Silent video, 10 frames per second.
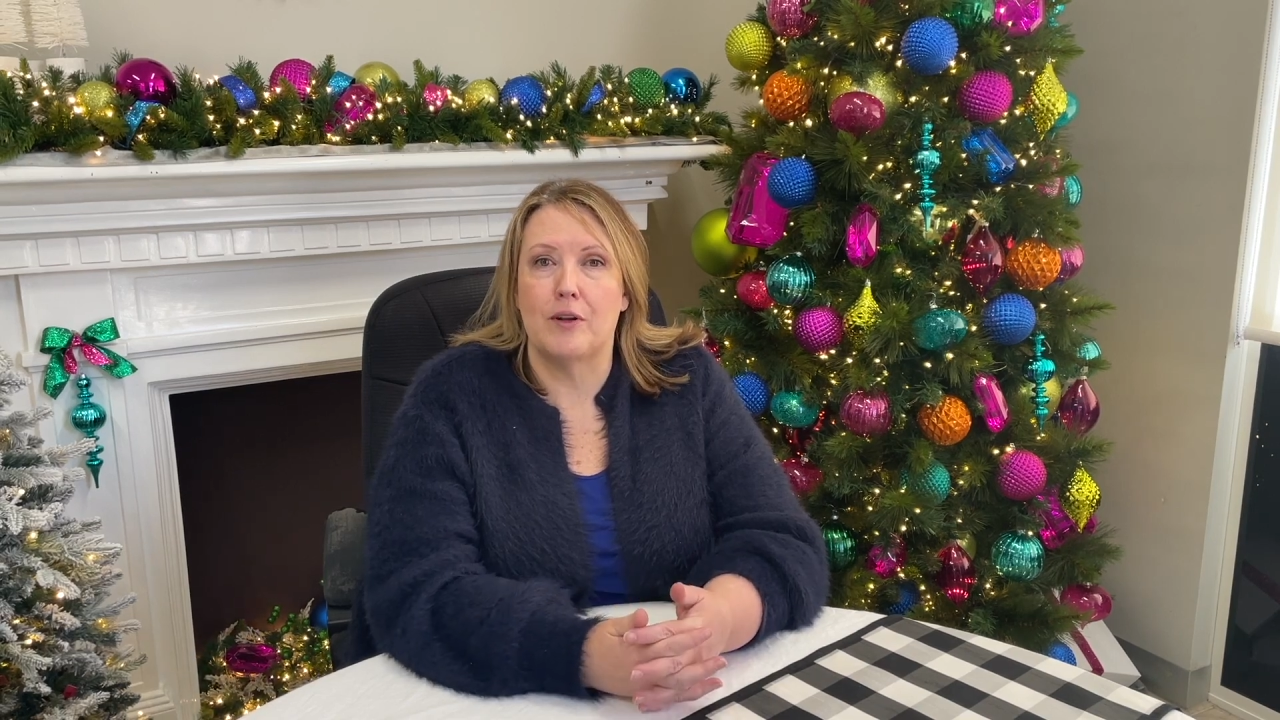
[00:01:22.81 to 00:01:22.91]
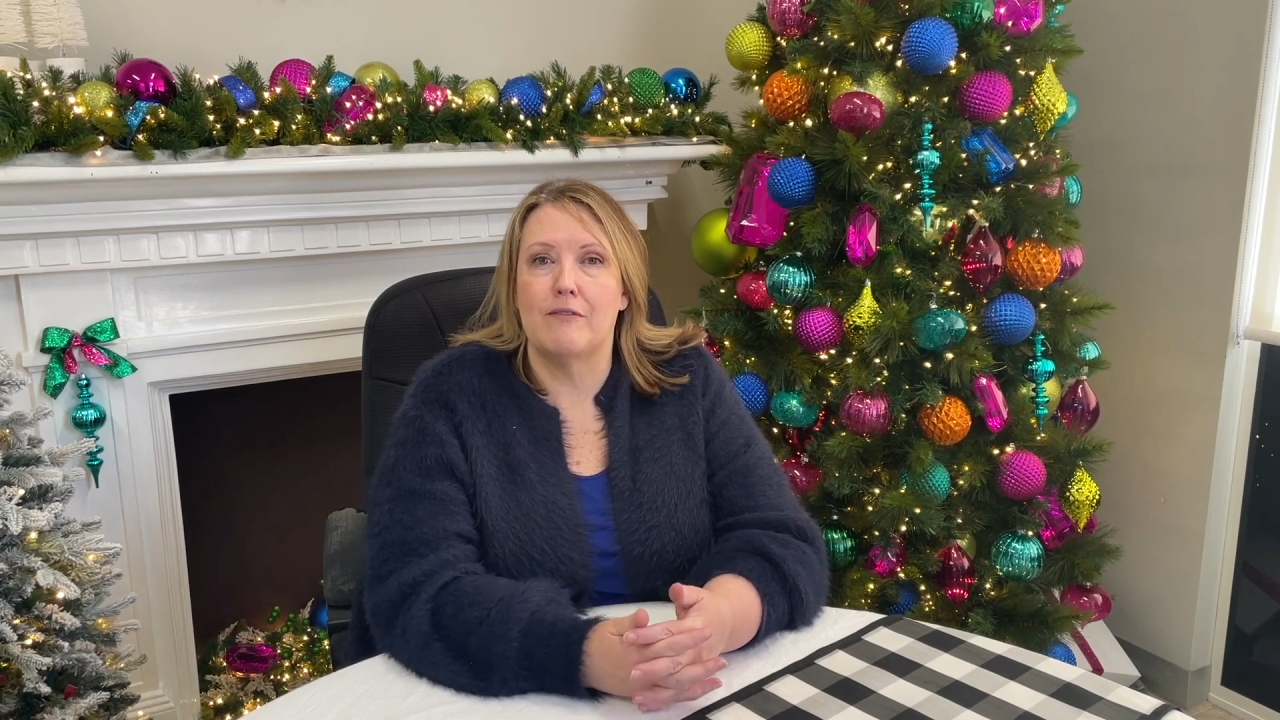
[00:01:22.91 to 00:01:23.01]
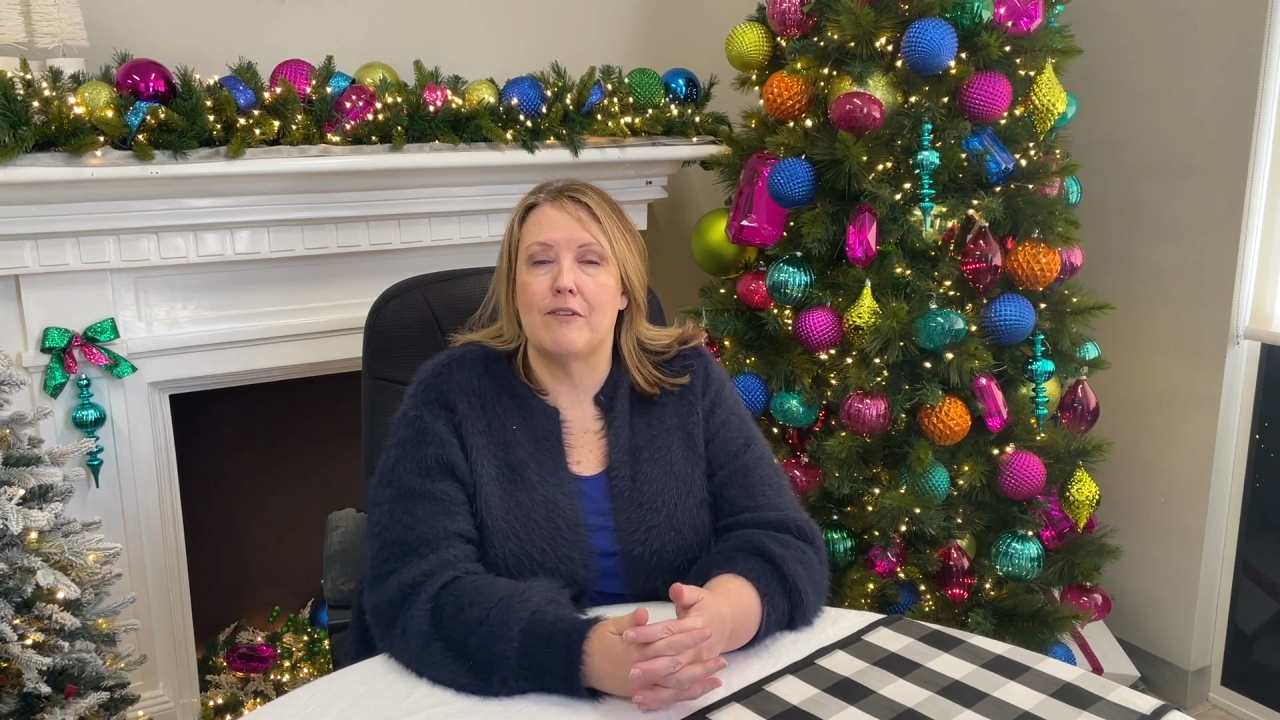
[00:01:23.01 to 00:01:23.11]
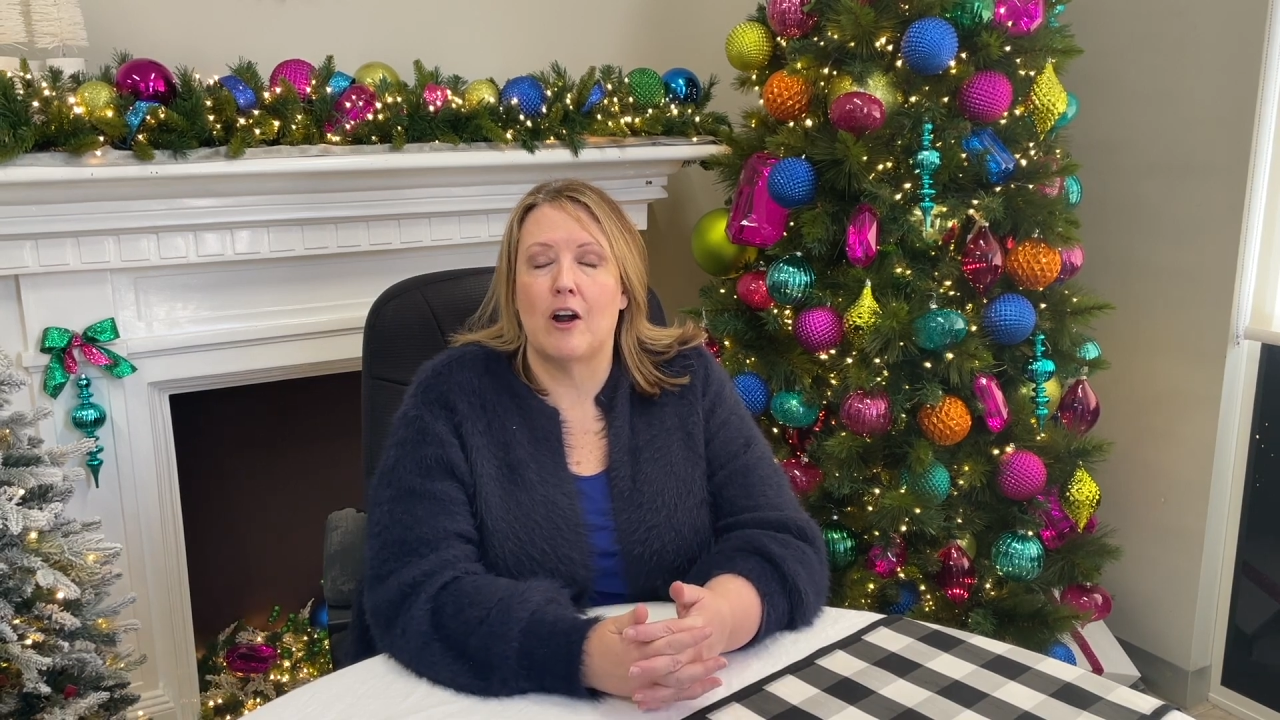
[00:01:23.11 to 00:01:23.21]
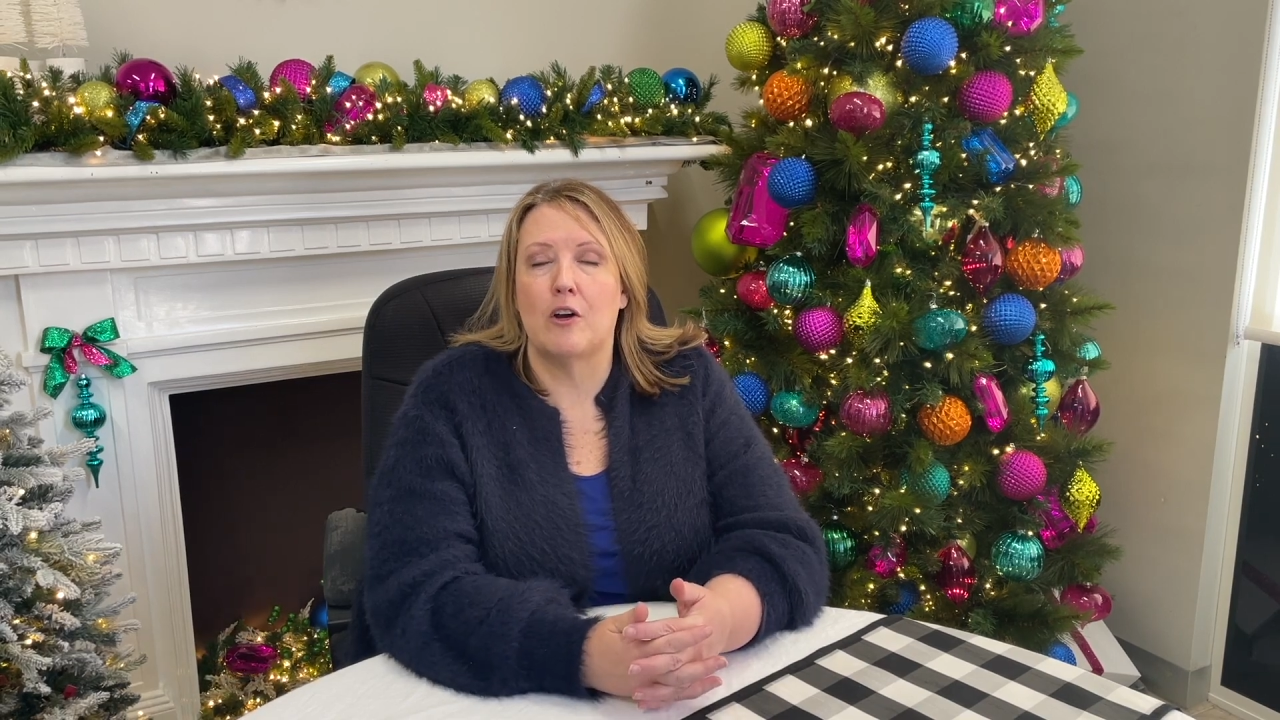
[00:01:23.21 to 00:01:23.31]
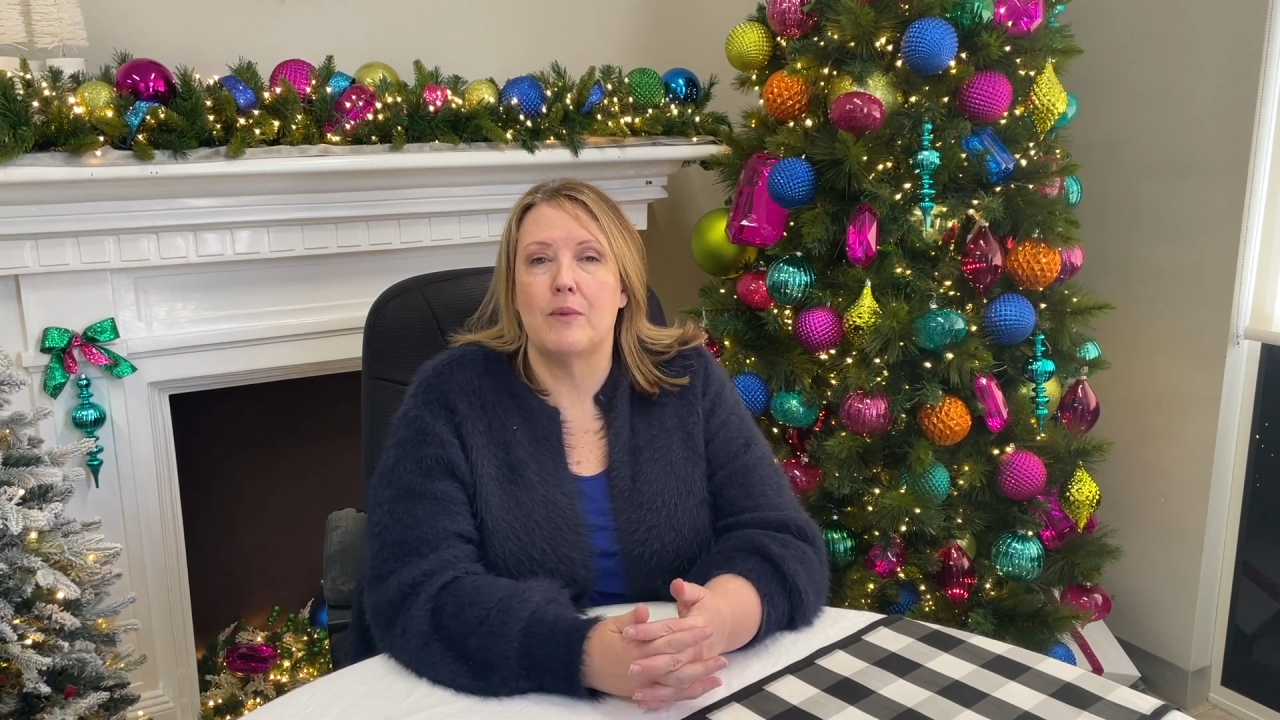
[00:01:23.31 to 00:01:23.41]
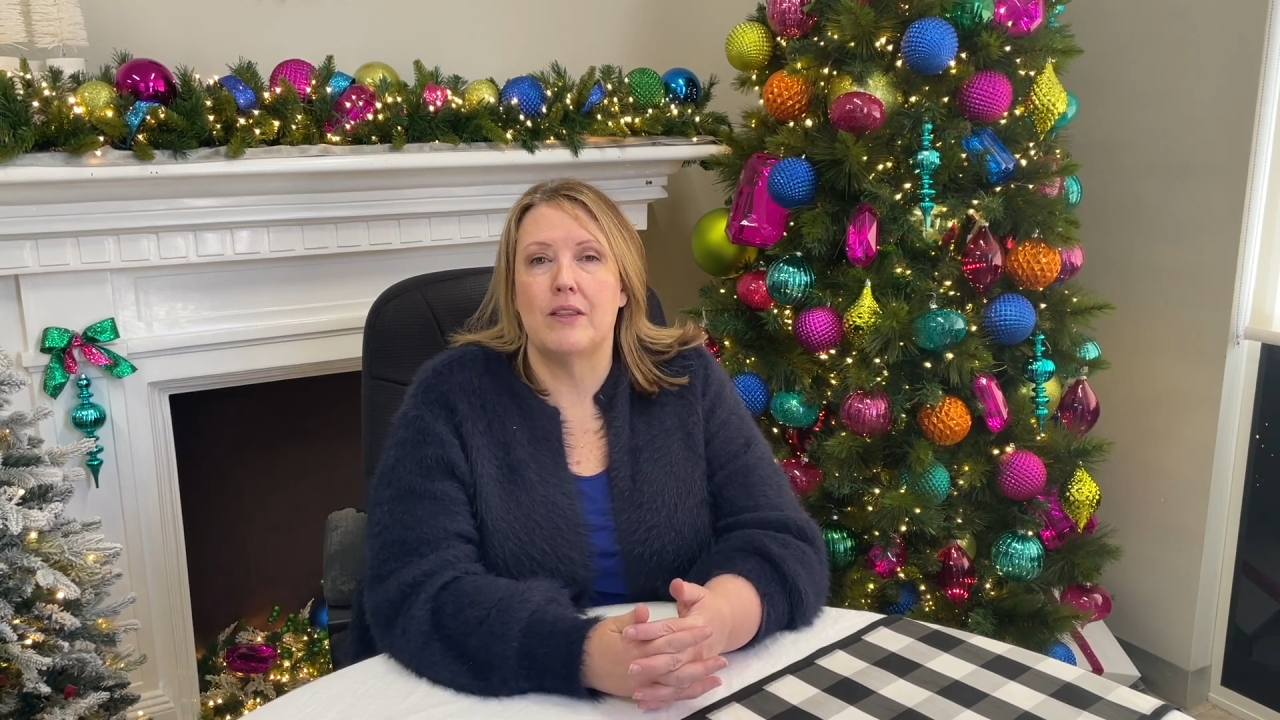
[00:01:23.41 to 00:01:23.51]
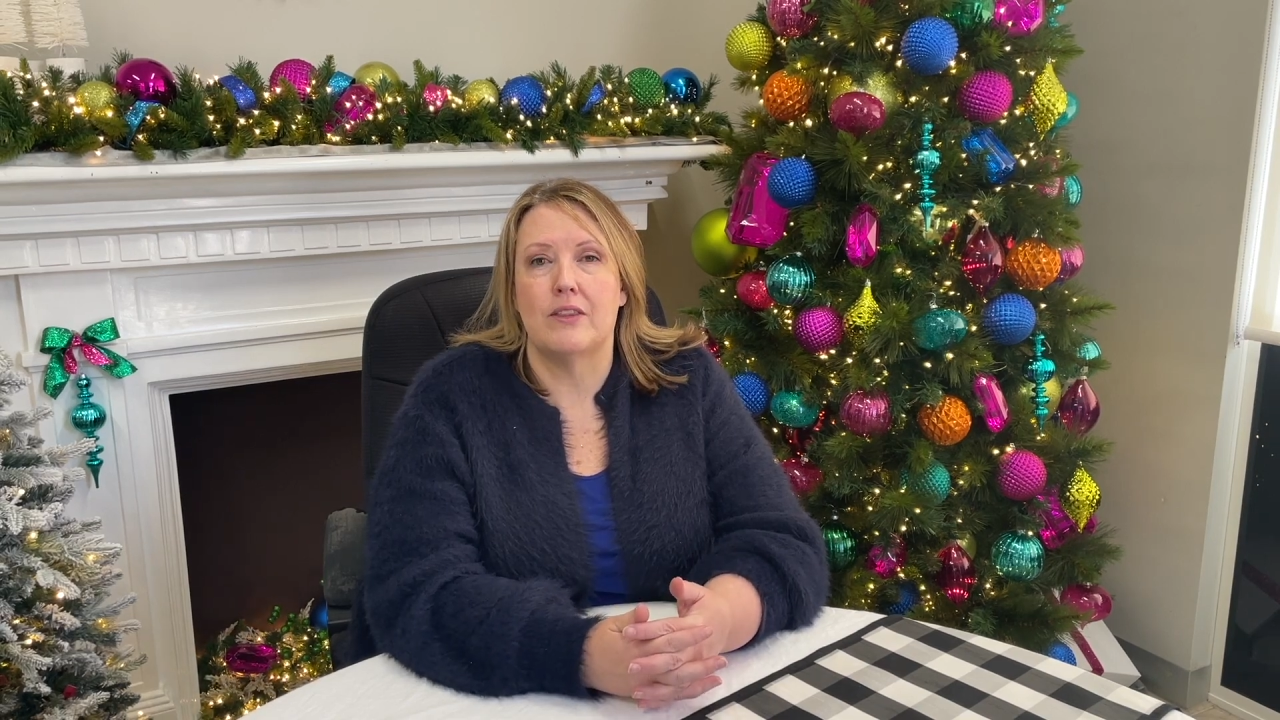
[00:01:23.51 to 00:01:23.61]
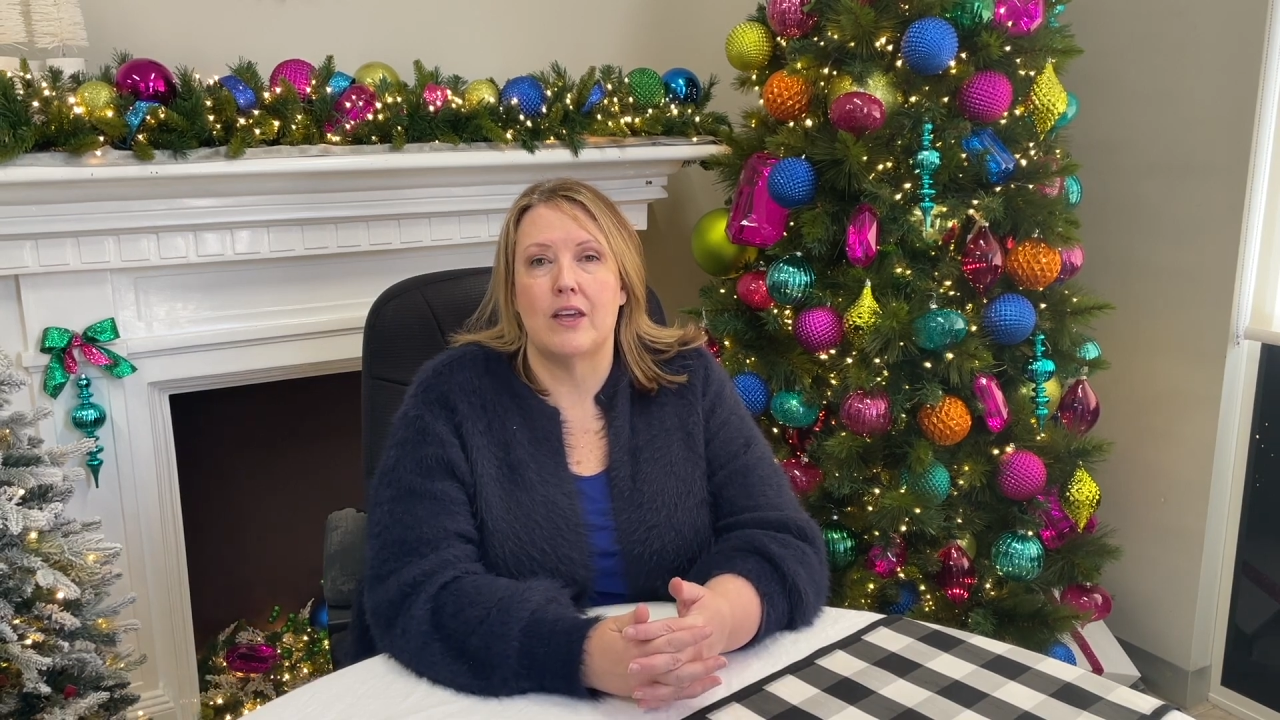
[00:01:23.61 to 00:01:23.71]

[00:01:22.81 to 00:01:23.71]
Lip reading: environment,